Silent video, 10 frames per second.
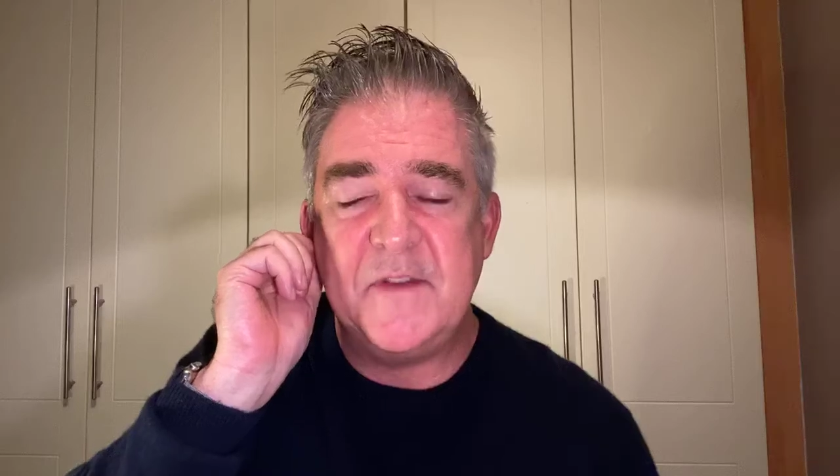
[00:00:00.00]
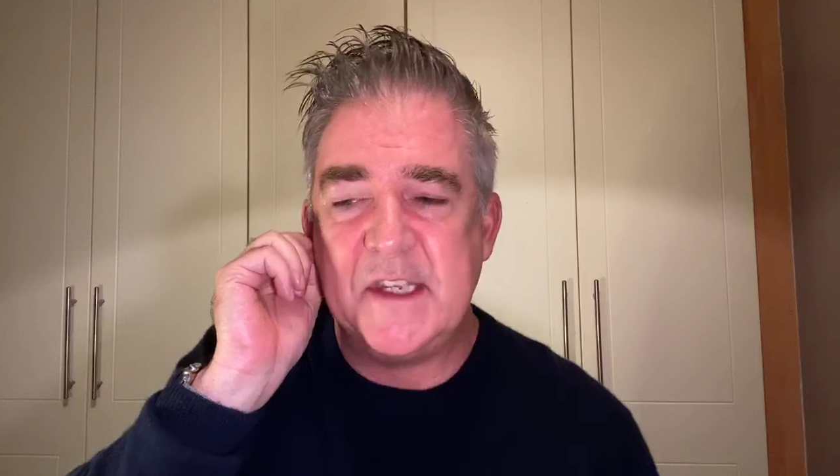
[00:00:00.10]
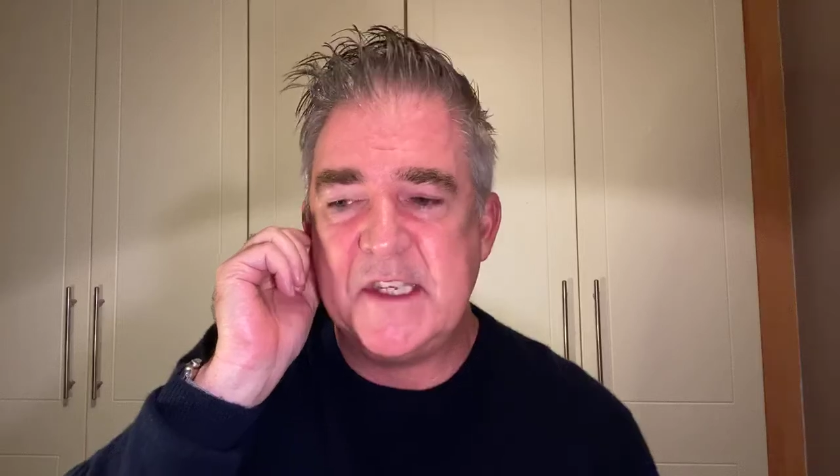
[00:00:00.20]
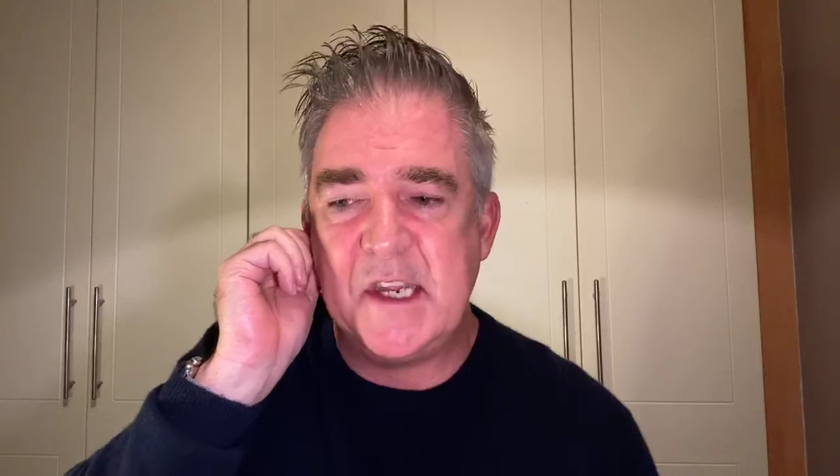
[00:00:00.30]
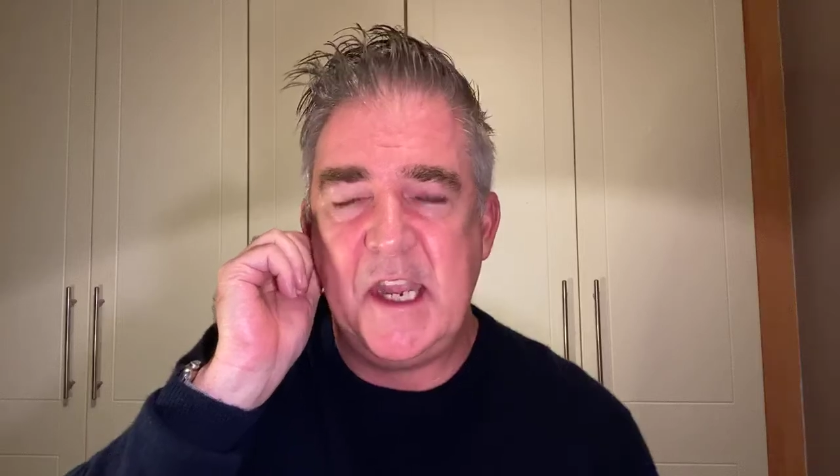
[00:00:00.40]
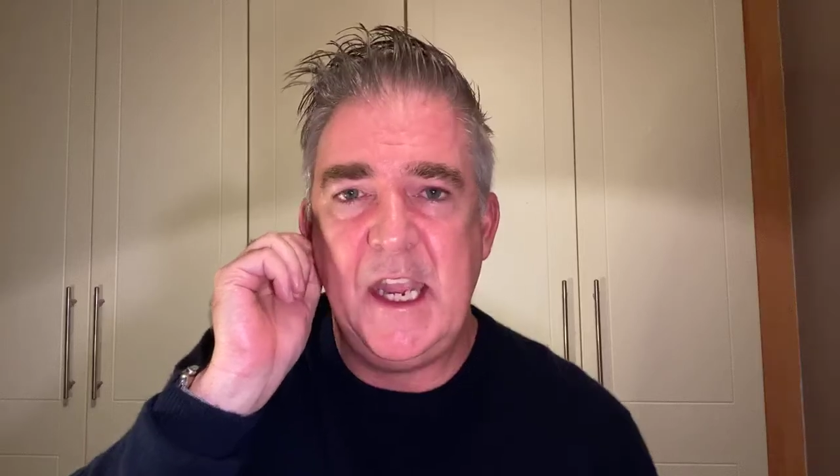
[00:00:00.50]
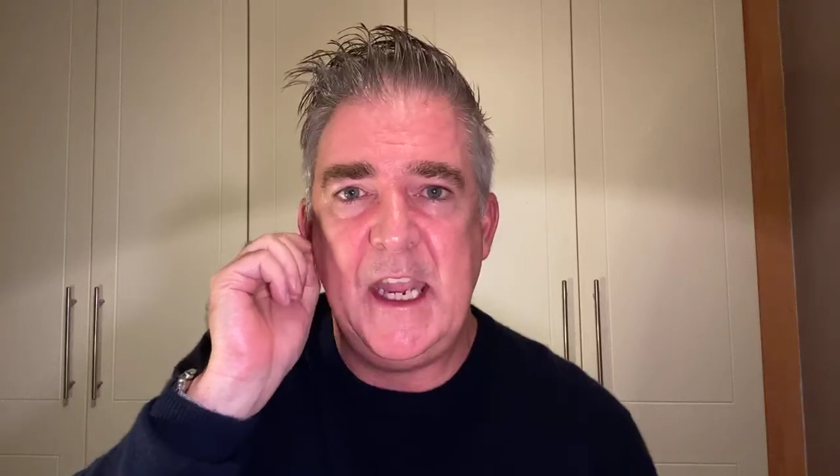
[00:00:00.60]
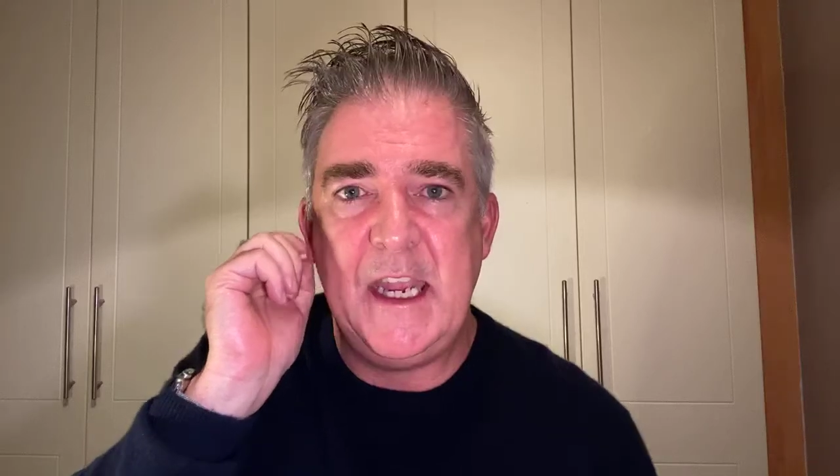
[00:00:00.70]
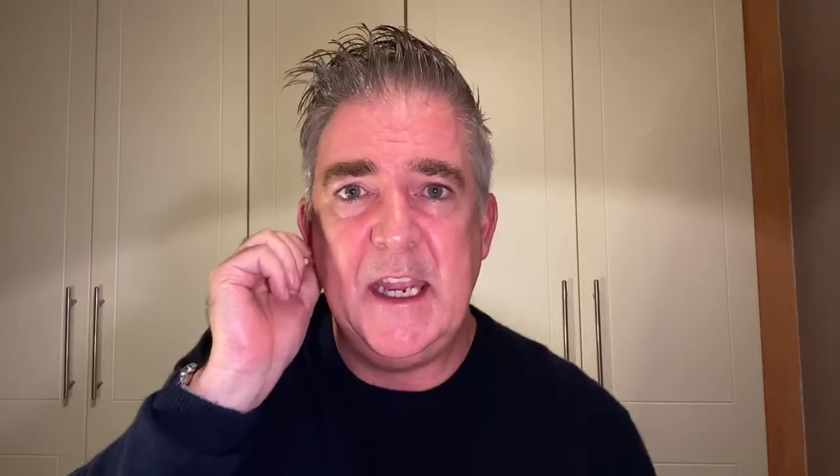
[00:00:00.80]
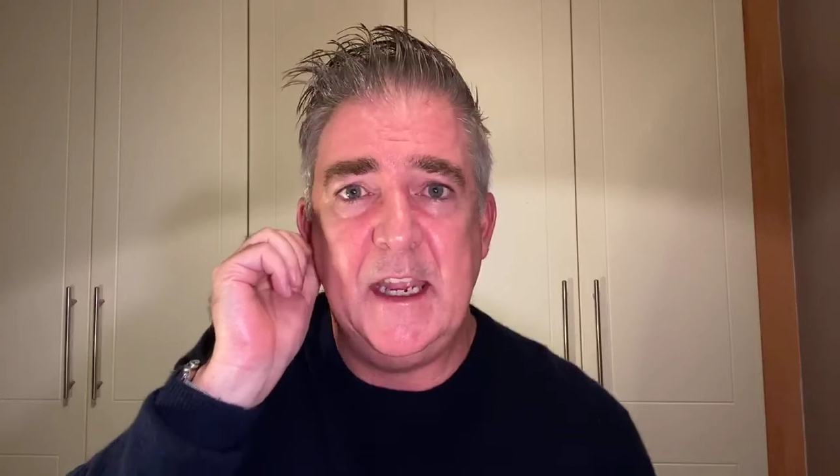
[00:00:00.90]
That's the
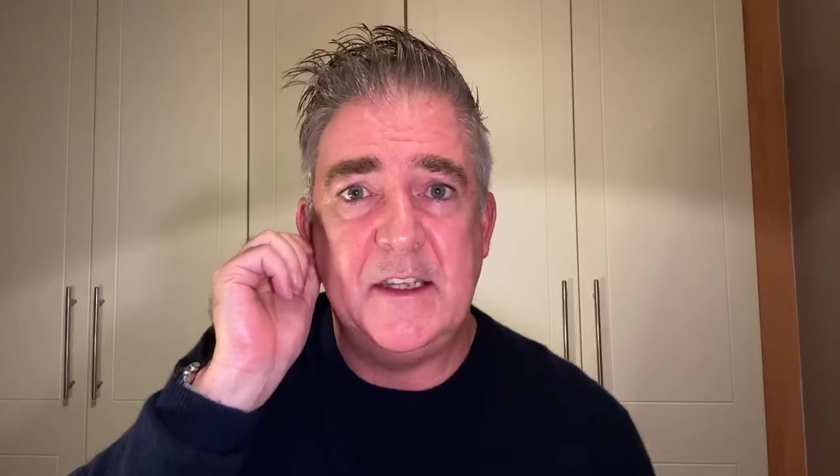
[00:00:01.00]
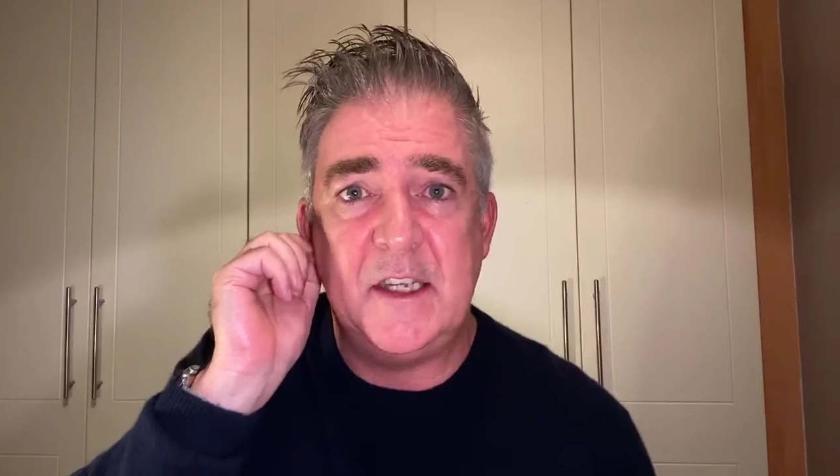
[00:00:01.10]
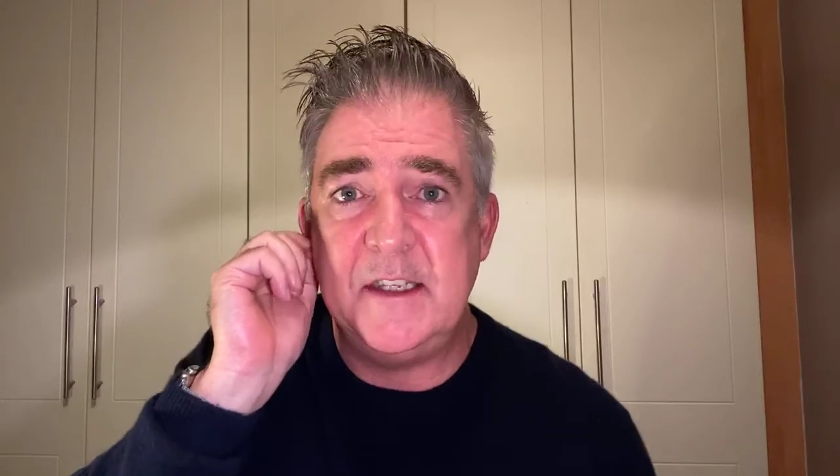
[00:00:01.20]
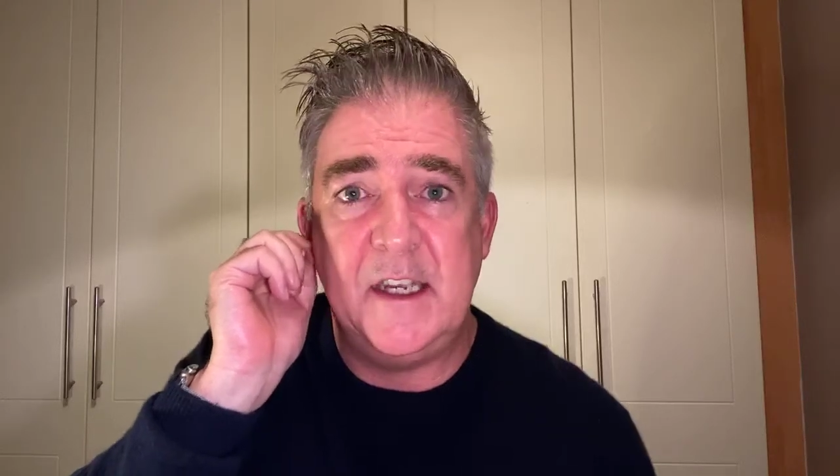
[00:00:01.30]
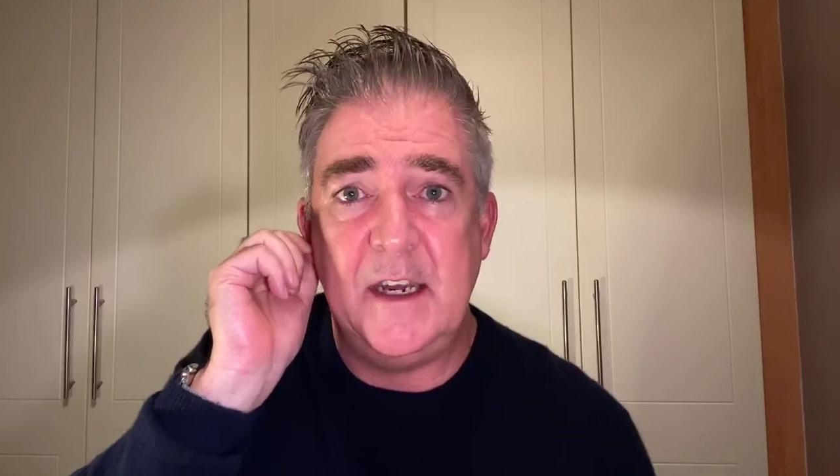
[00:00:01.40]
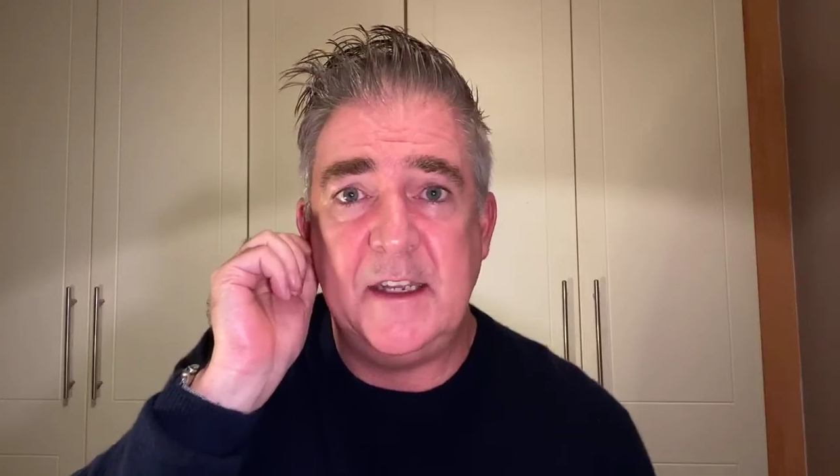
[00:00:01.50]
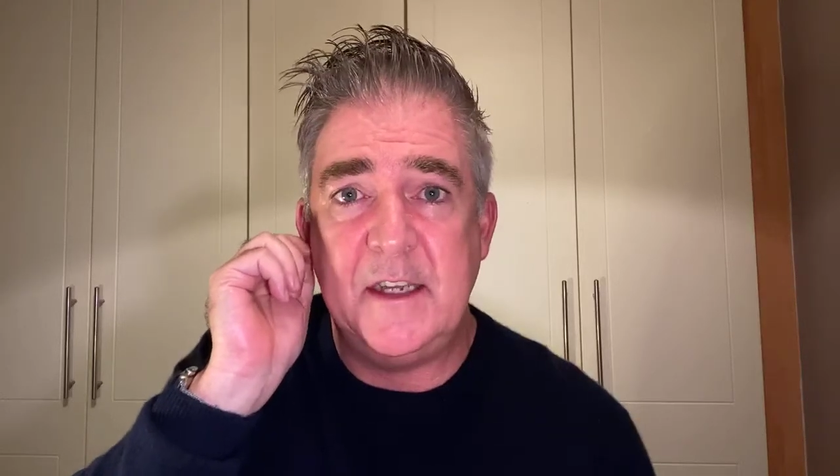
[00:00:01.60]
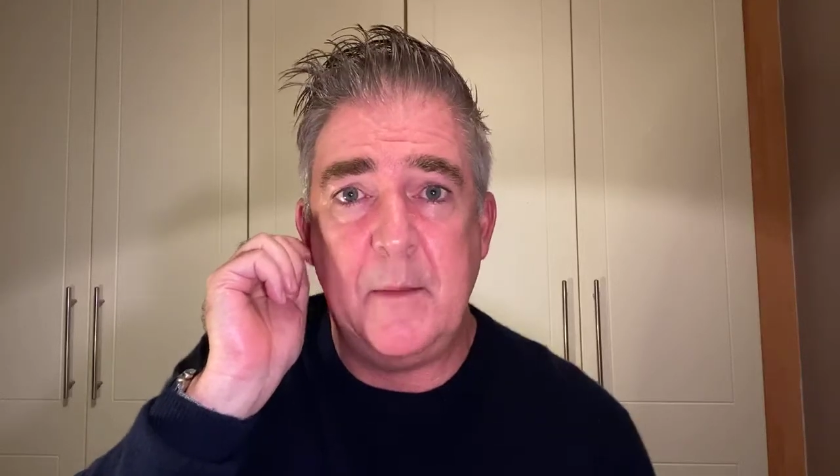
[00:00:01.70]
key to